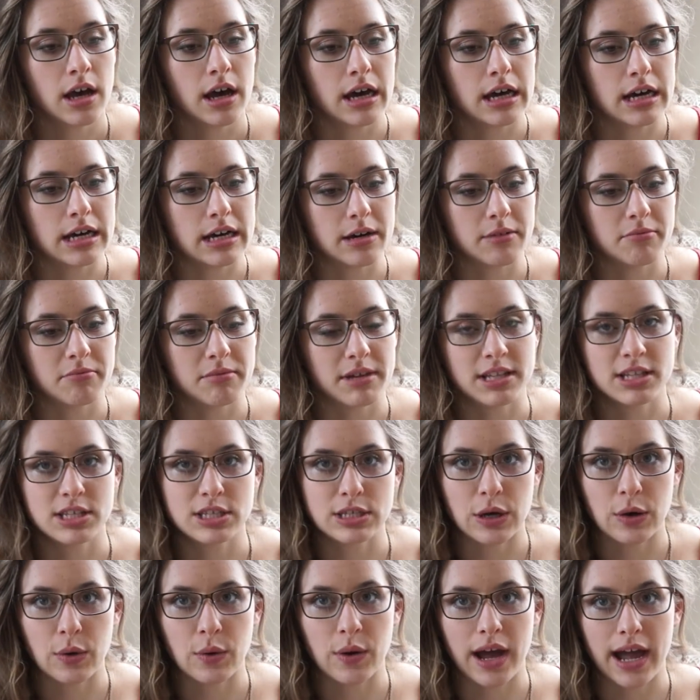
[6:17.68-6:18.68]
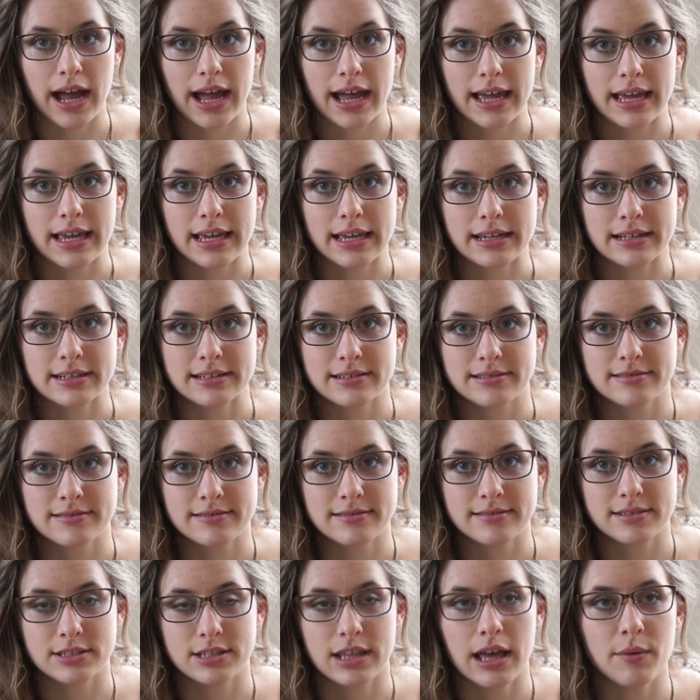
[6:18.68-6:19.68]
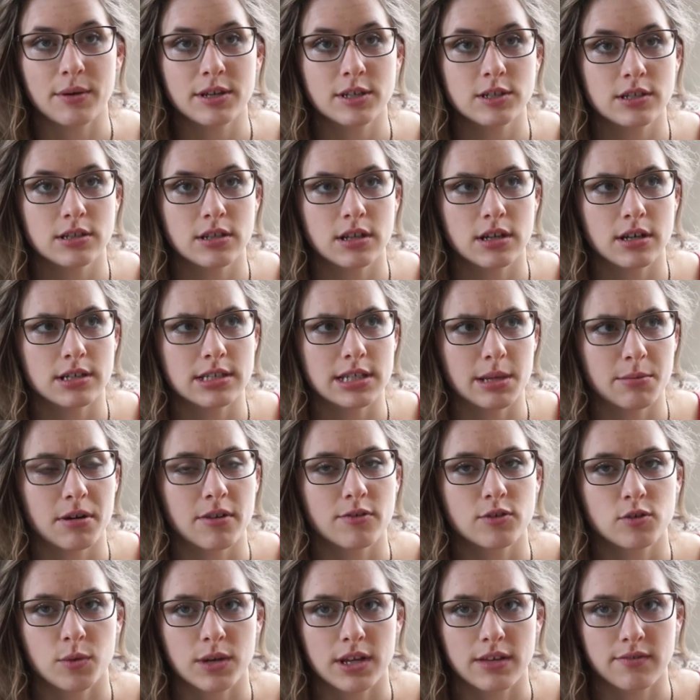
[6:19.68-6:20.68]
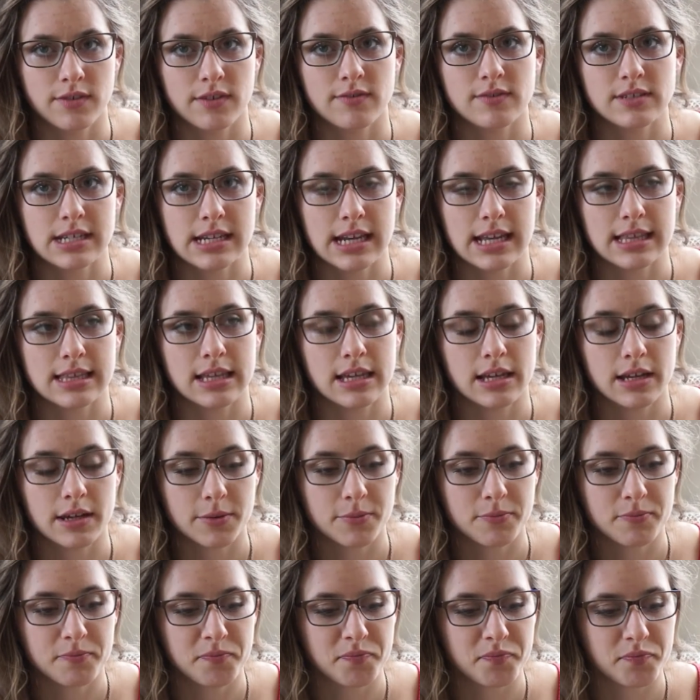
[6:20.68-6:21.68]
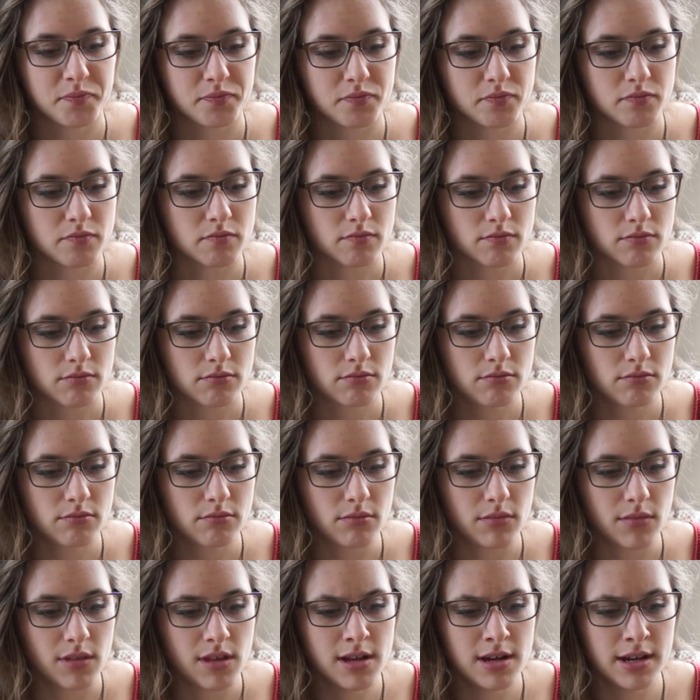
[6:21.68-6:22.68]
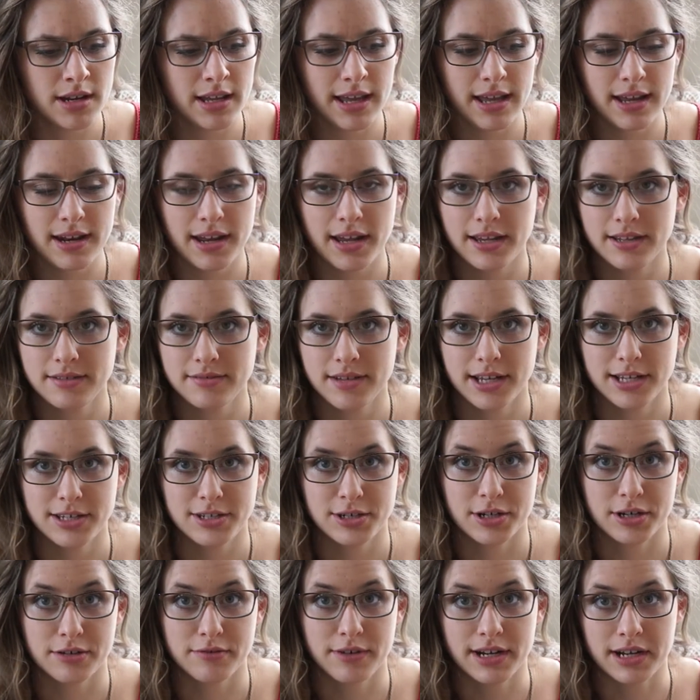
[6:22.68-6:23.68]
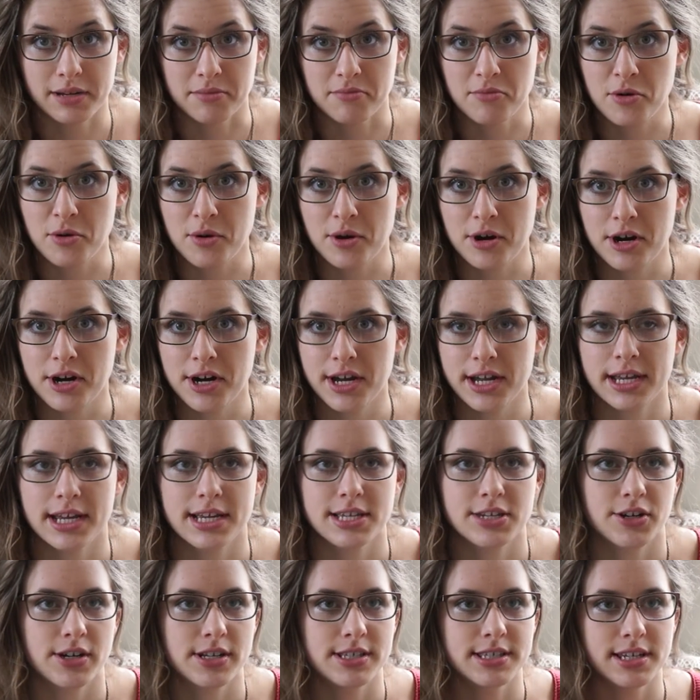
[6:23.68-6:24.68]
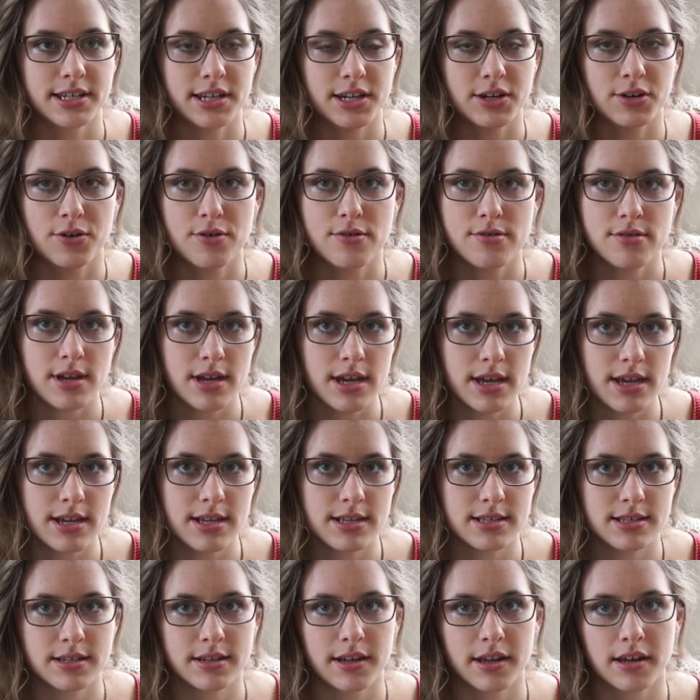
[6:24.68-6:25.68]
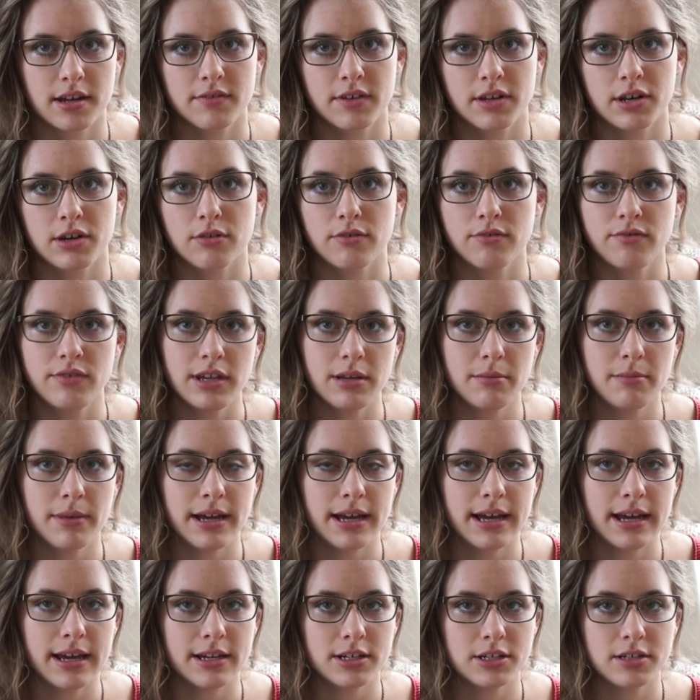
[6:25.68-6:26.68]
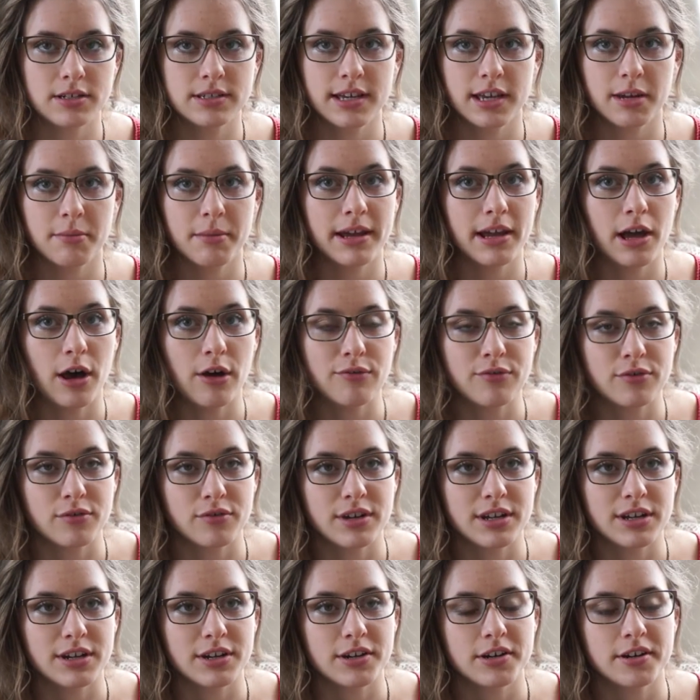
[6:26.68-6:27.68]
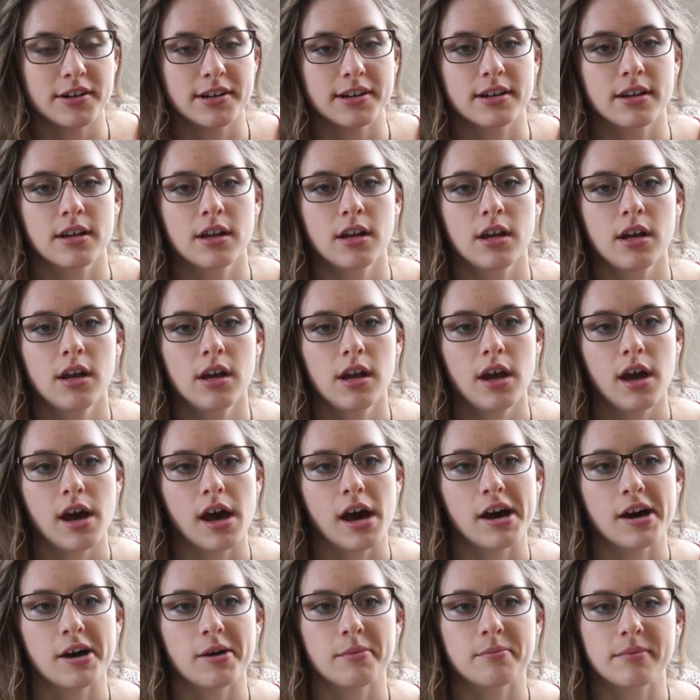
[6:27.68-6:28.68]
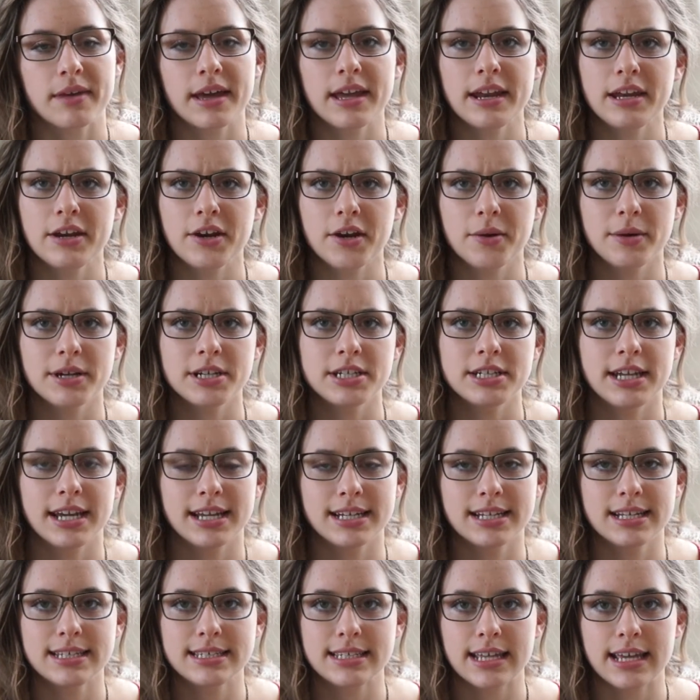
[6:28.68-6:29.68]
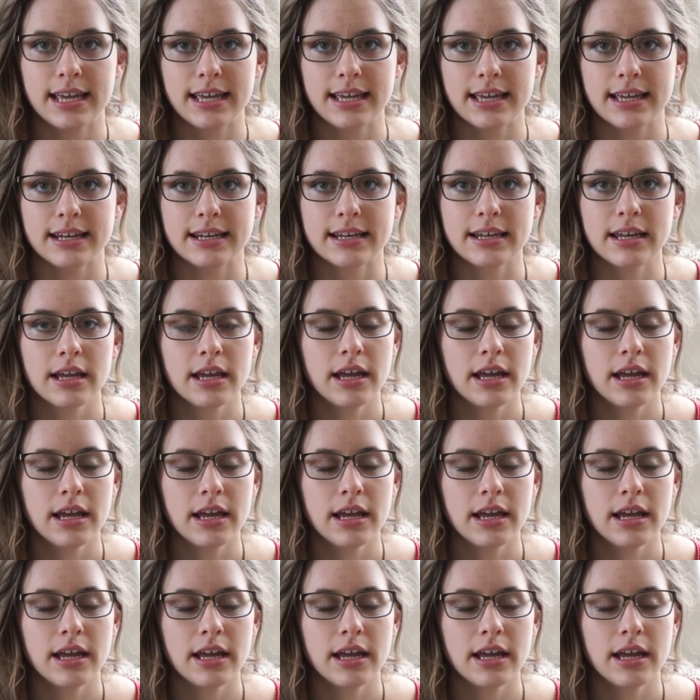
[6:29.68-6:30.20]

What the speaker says: And so that was the summer of 2015, I think. And again, I started writing more, and I started sending her things and kind of getting her feedback. She's kind of my alpha reader, and kind of hearing what she had to say. And